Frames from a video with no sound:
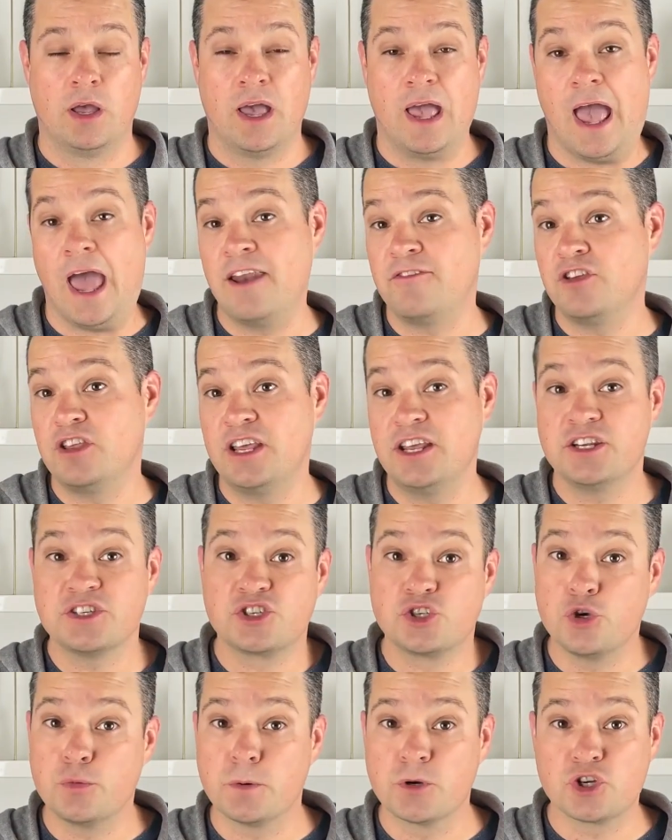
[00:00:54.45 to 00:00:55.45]
And if you need to
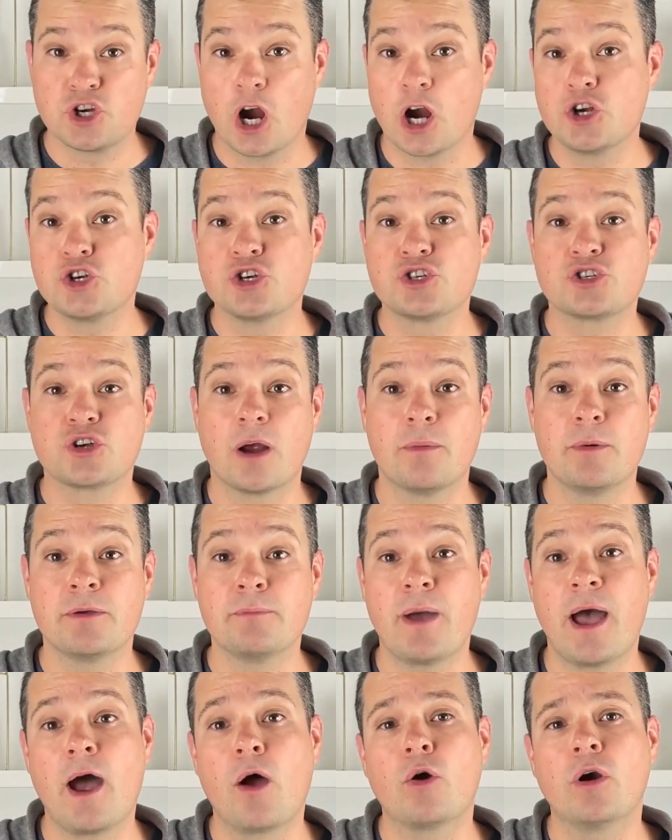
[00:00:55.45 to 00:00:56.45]
supercharge your scrubbing
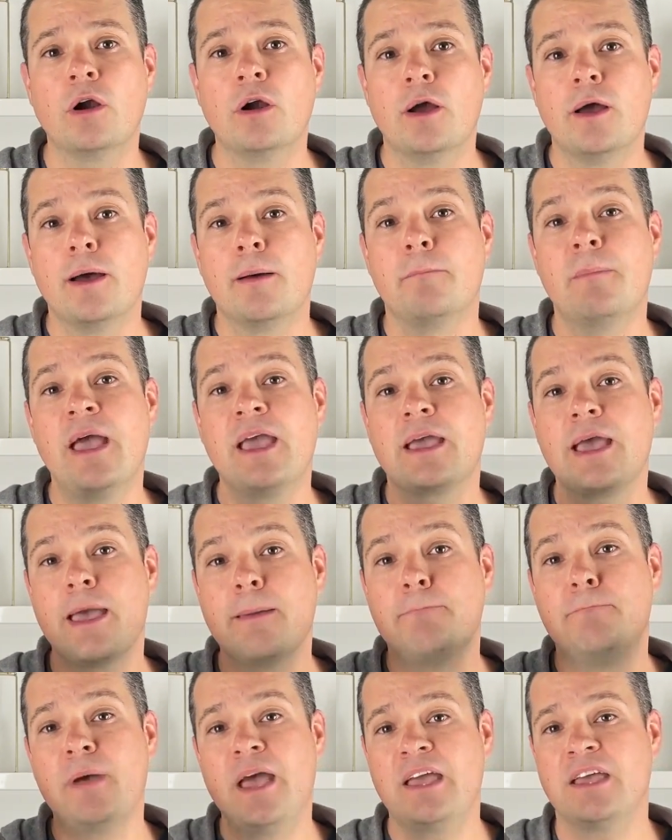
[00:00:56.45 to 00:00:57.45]
power, make a
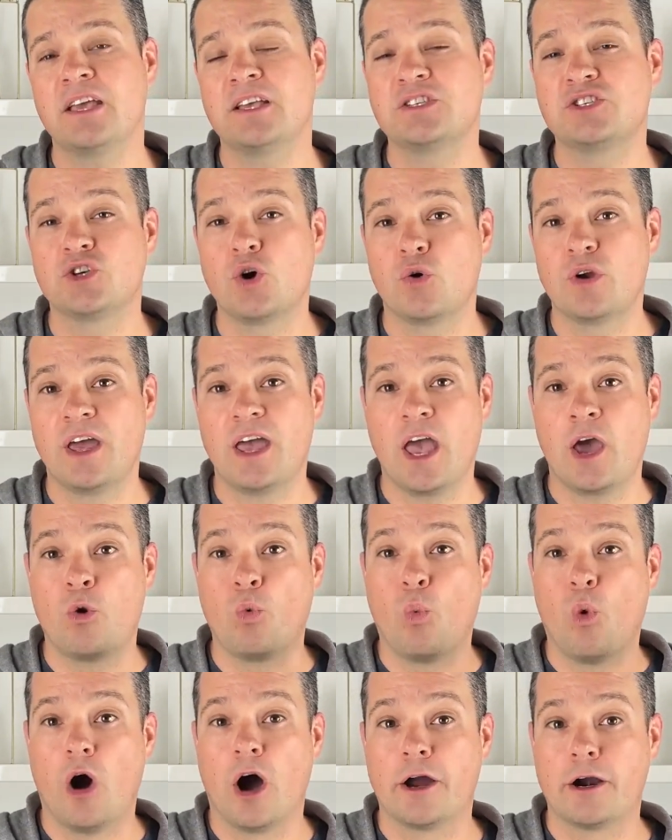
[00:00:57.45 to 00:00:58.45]
baking soda and
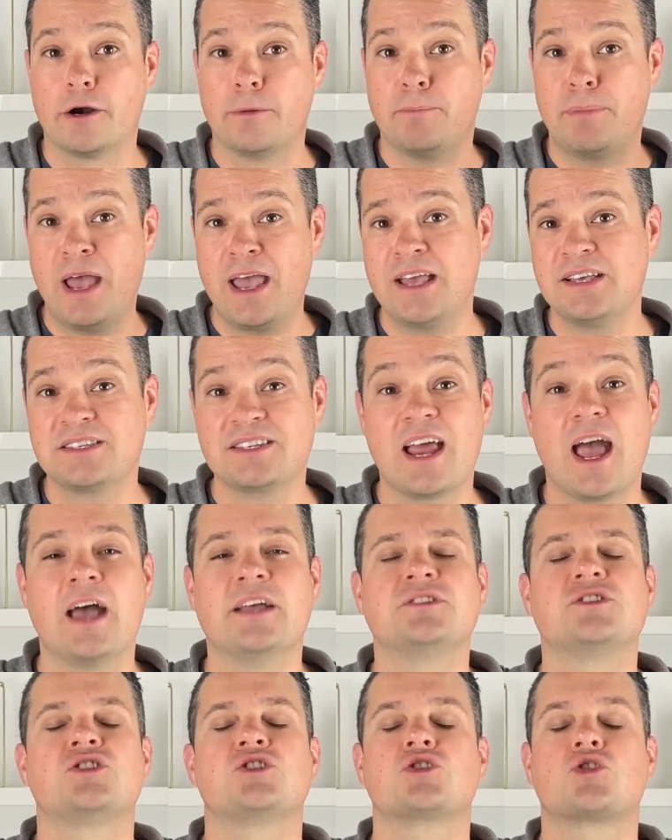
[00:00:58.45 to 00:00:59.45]
water paste
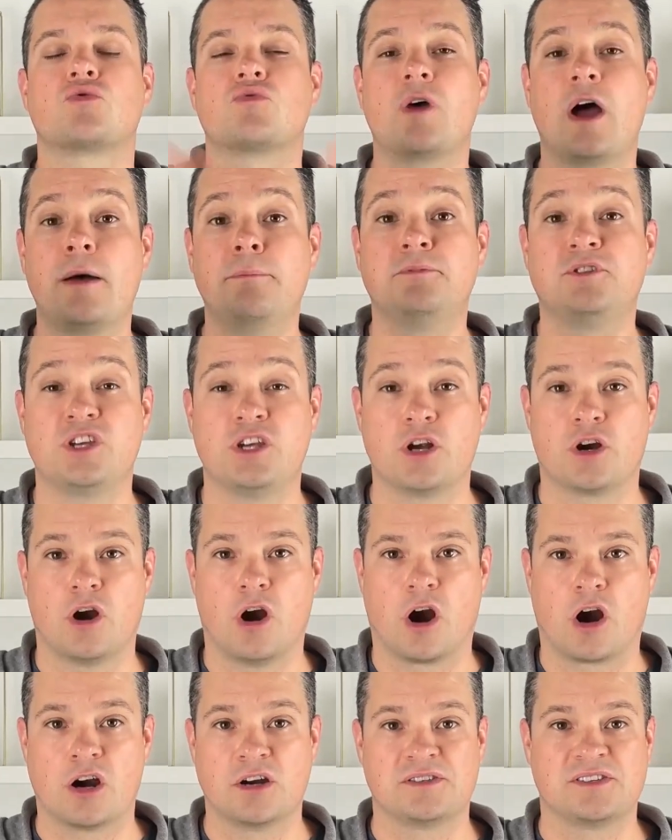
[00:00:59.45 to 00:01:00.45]
and scrub to your
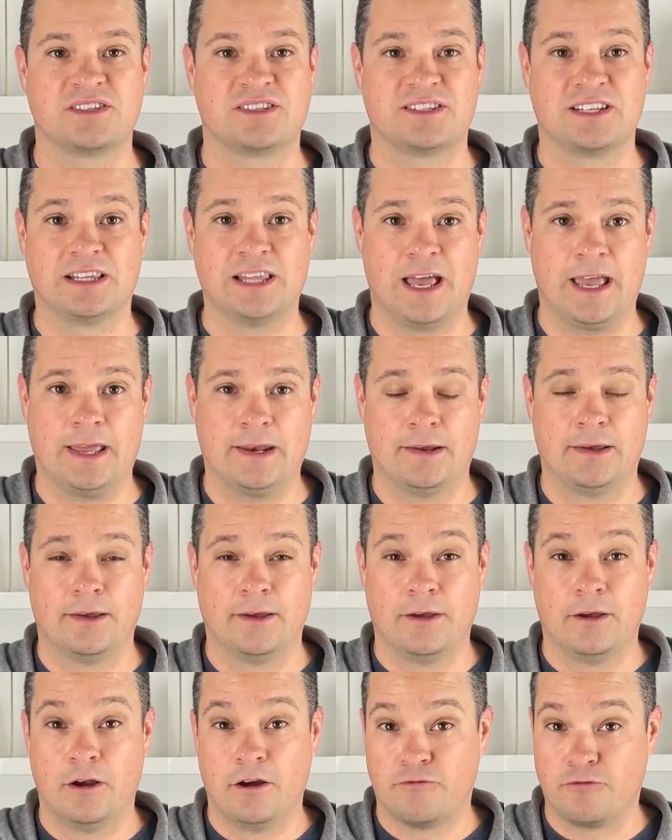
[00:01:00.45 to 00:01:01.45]
heart's delight.
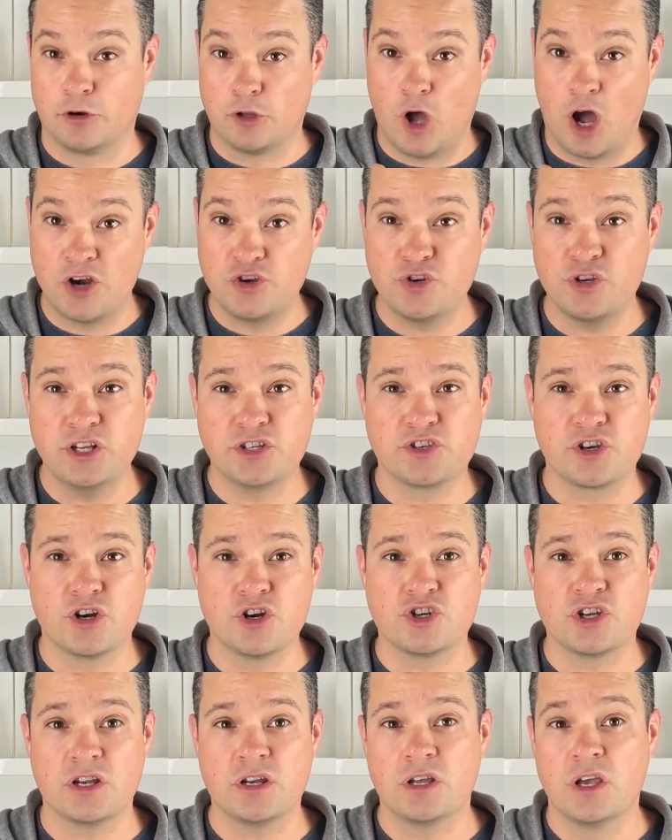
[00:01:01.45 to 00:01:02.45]
For laundry
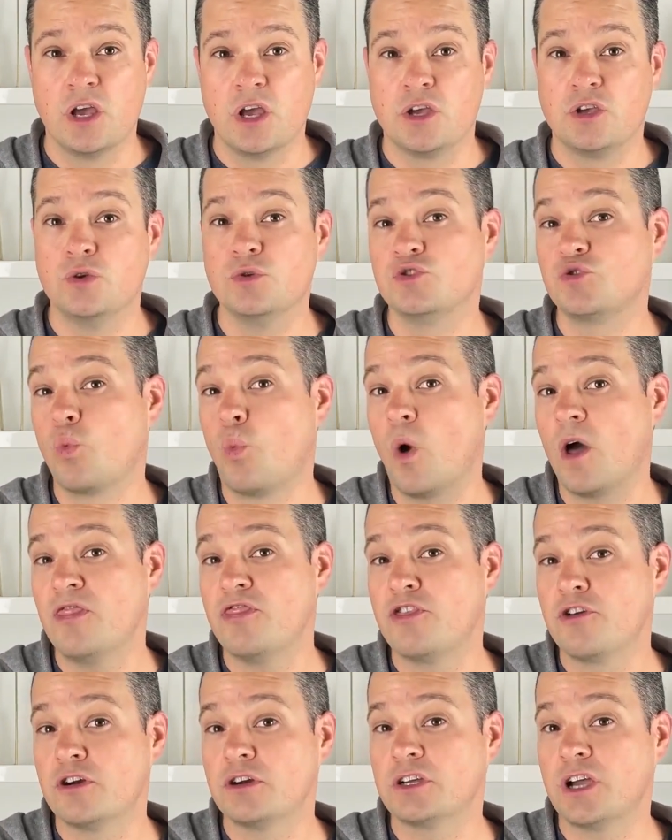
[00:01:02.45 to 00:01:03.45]
detergent, use
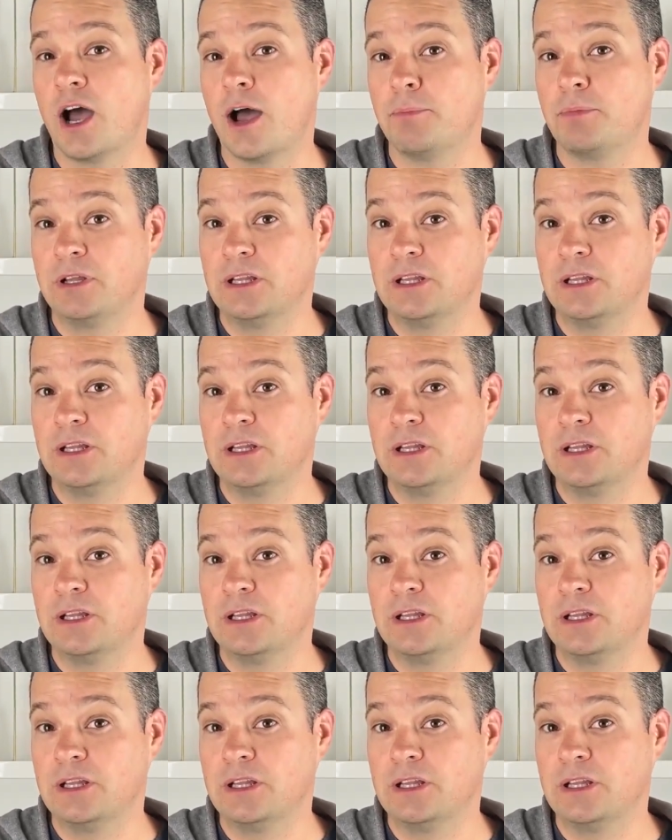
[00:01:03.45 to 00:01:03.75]
1/3 cup